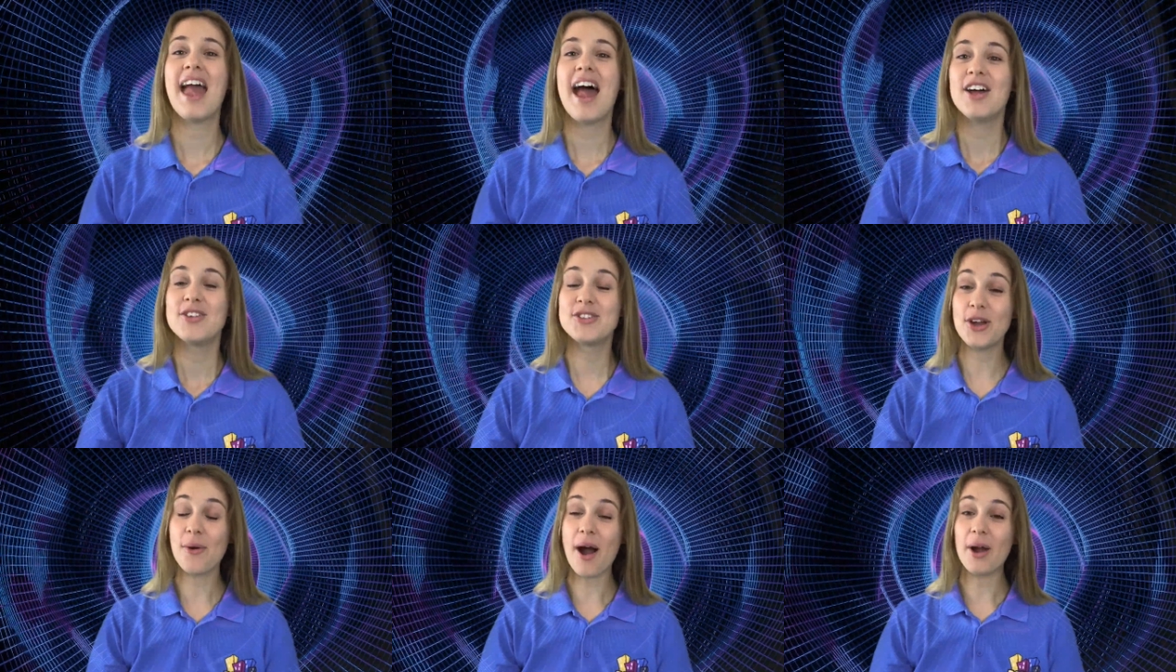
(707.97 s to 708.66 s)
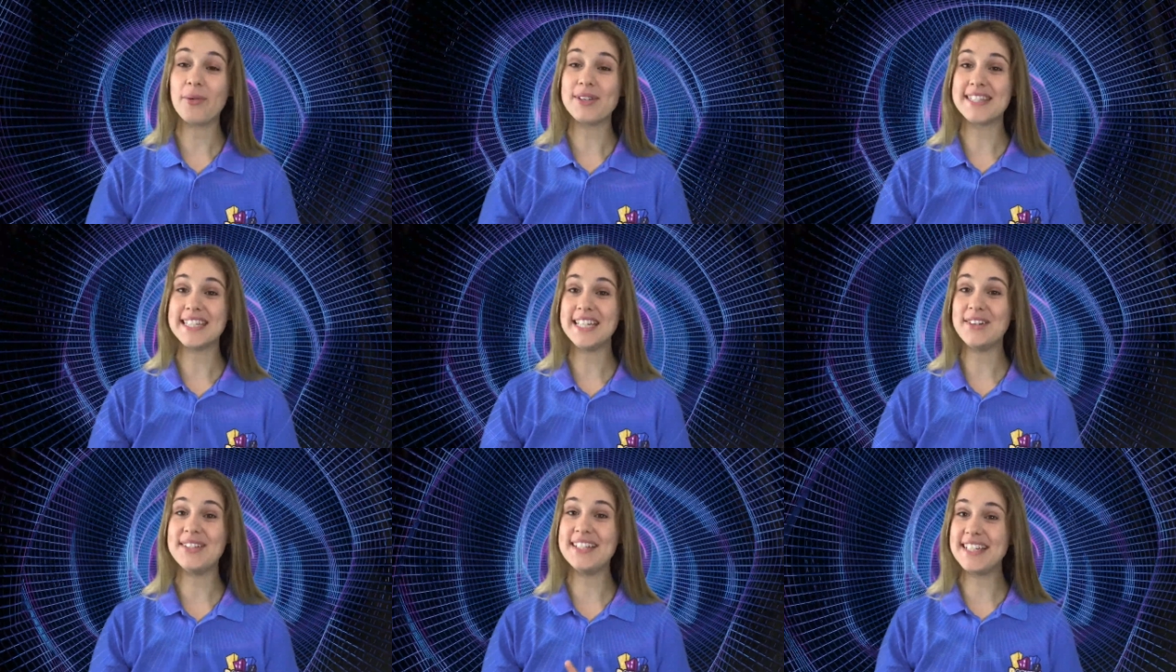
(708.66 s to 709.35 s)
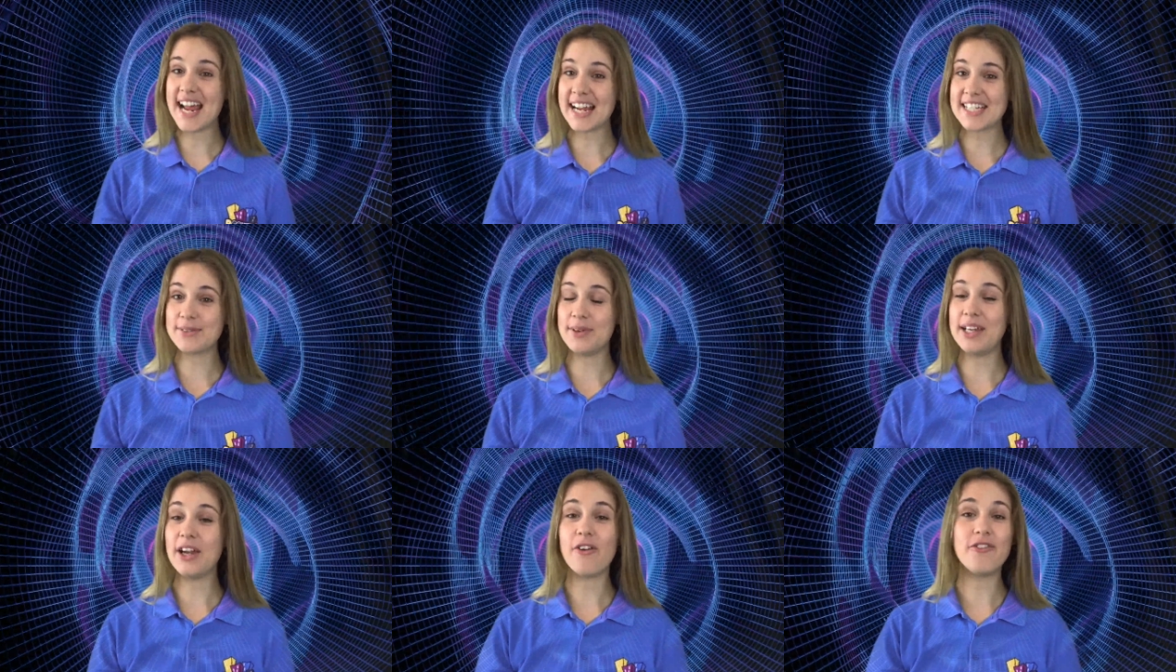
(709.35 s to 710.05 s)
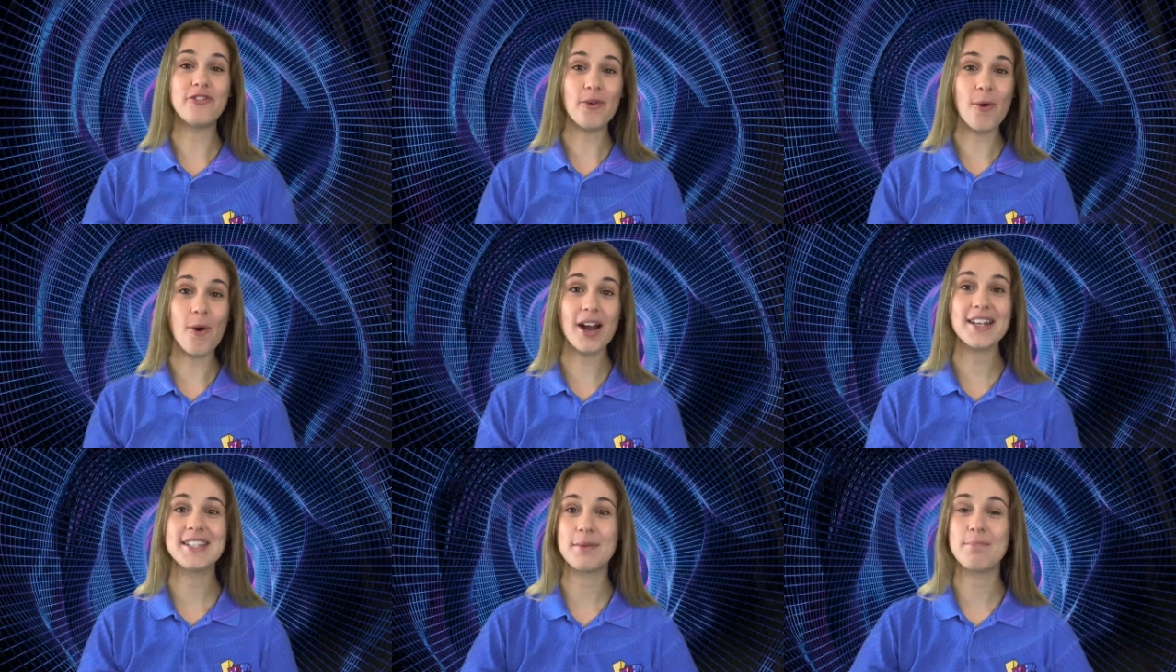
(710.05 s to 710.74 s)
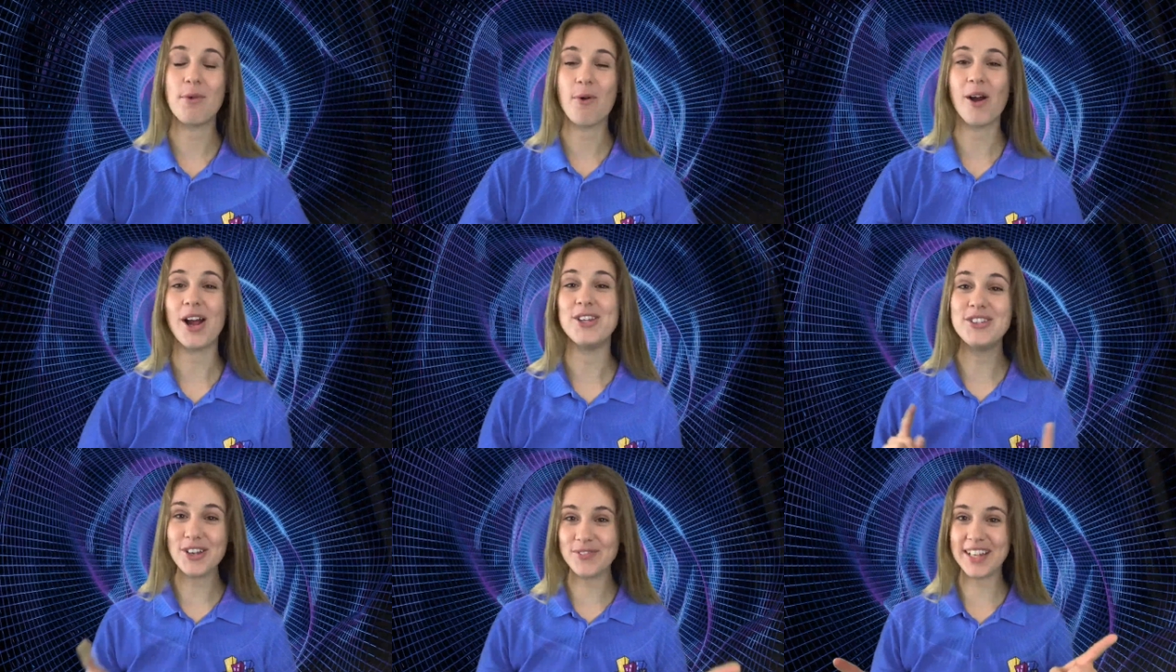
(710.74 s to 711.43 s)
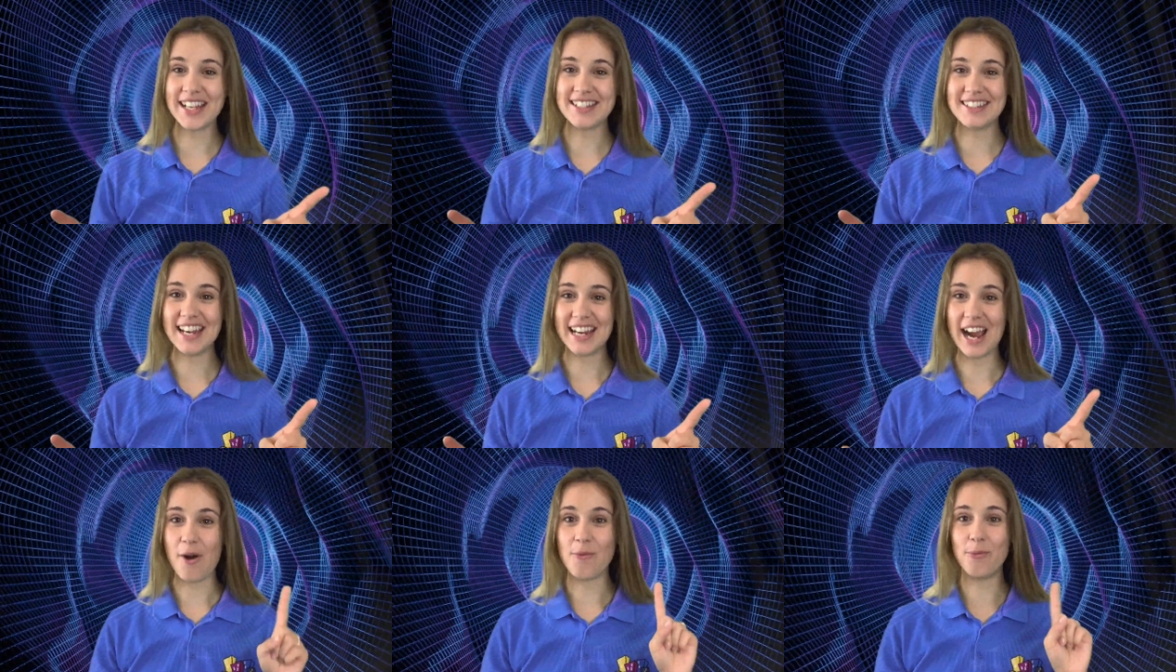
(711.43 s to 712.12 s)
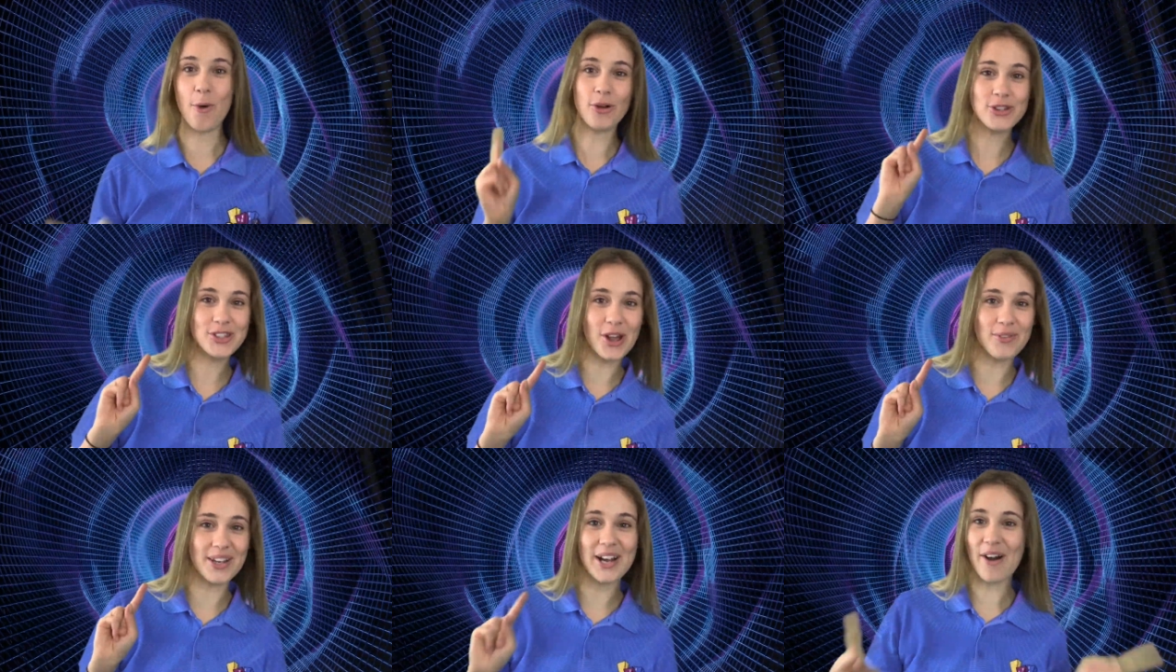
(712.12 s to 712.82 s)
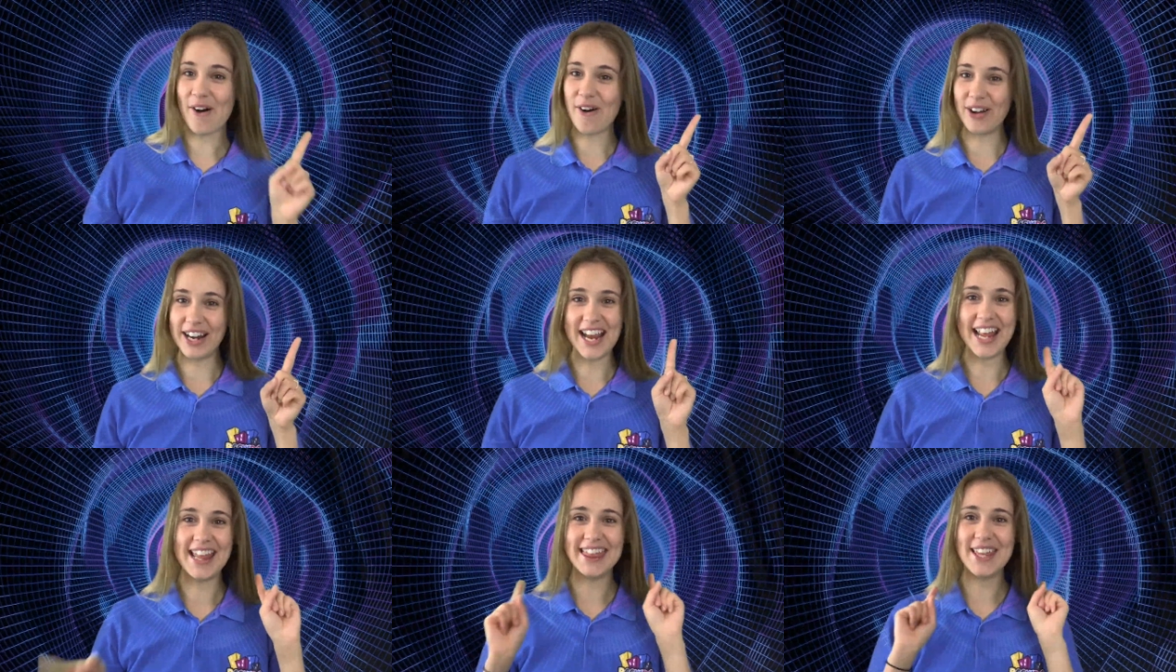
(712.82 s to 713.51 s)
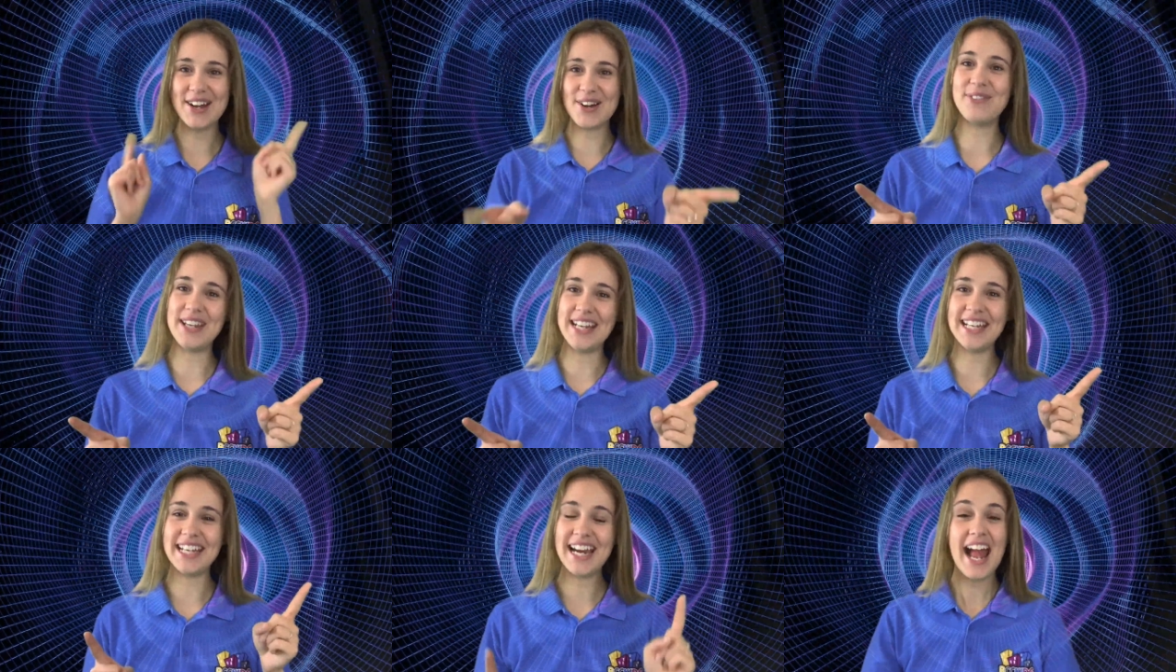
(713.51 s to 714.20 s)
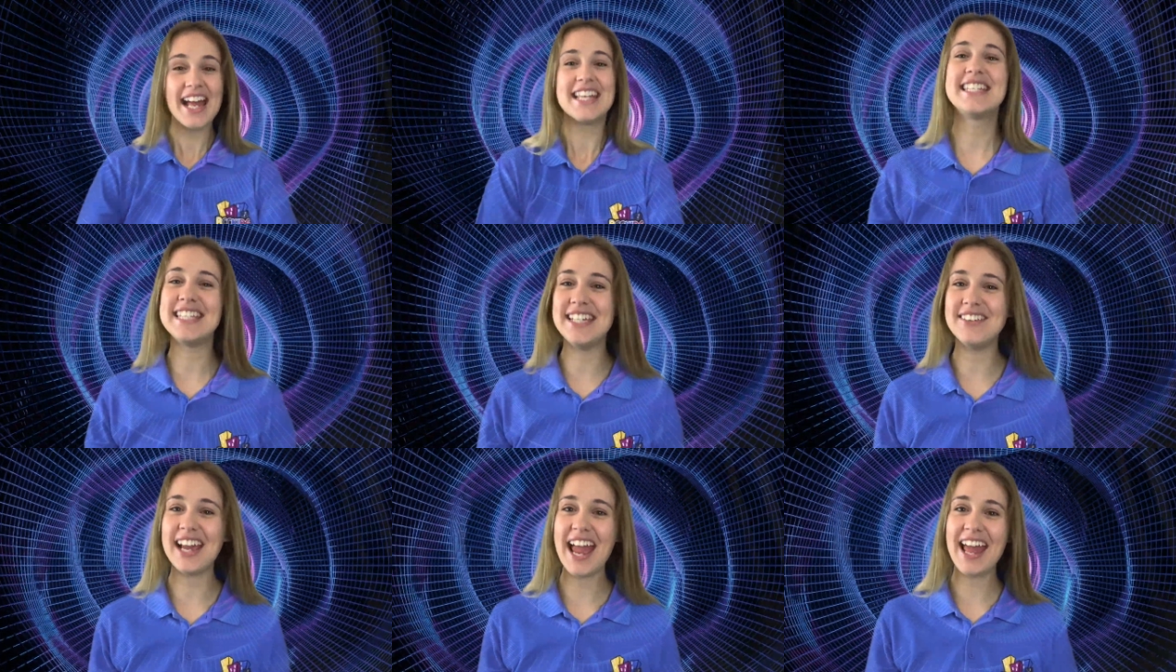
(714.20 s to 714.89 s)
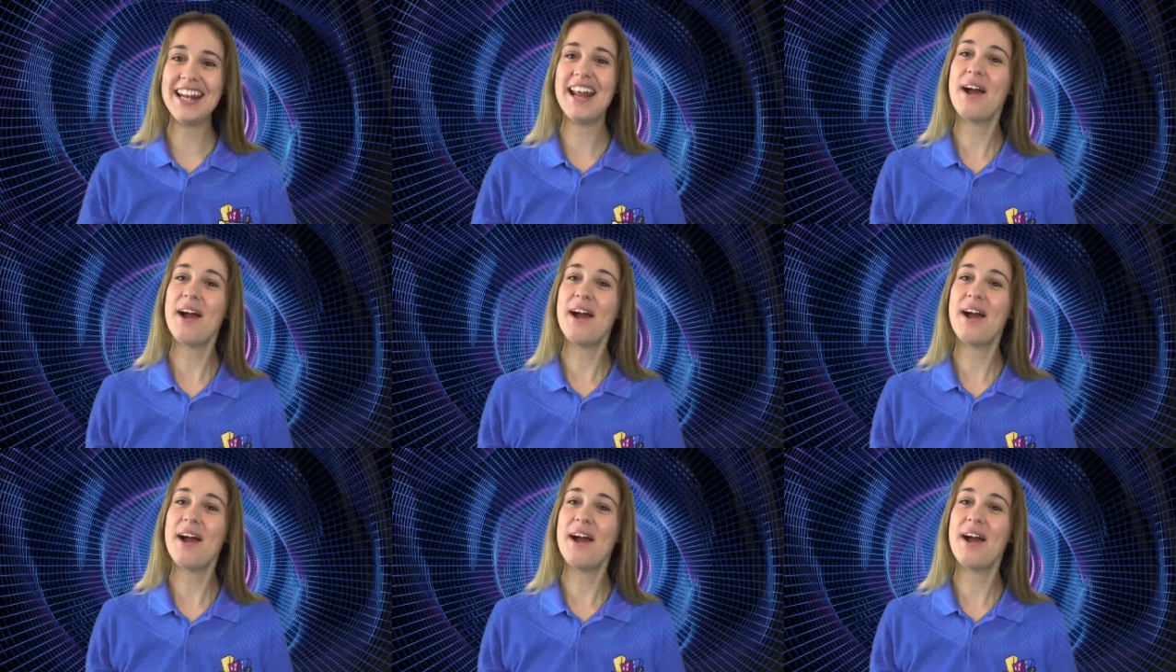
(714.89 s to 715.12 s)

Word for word: So, I will see you next week for some more, and don't forget to check out what's going on in the week. See you again.